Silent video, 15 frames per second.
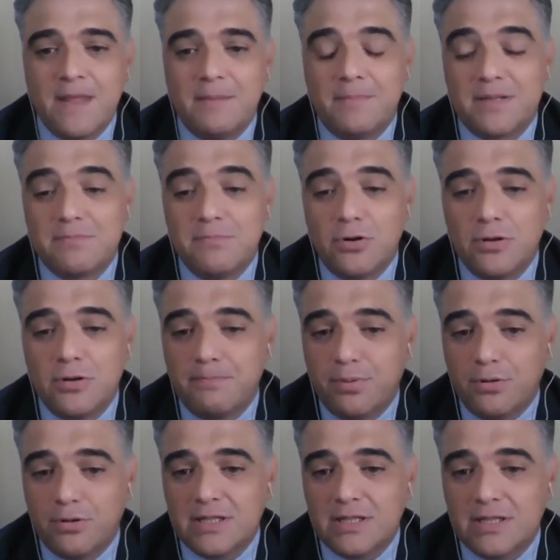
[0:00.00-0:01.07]
But more
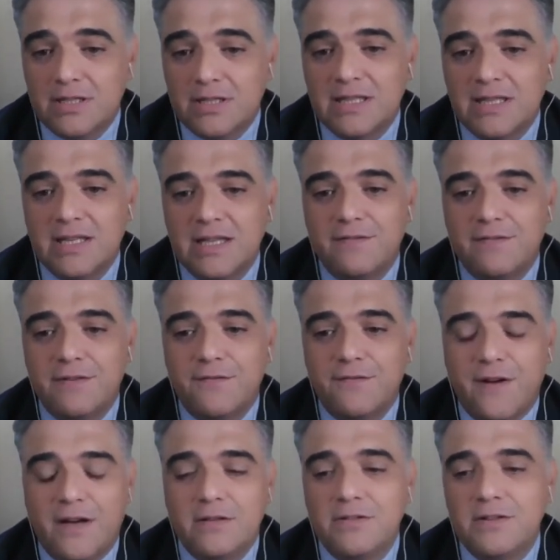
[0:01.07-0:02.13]
importantly, if you
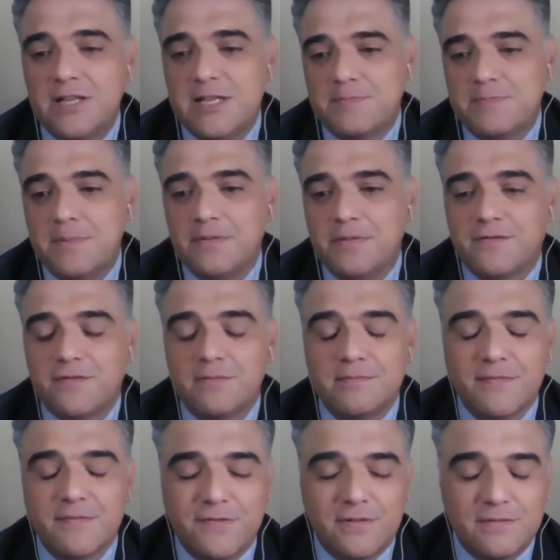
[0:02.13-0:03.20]
follow these people
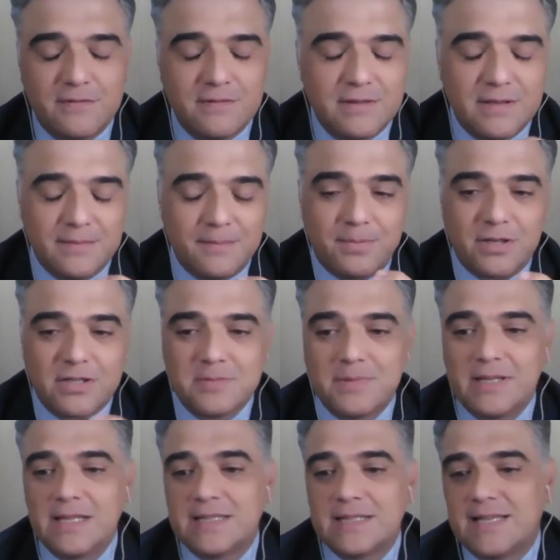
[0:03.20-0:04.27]
for
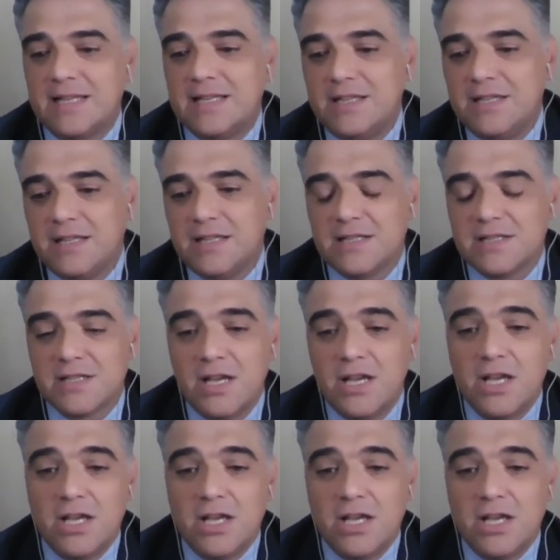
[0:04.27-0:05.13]
approximately 10 years,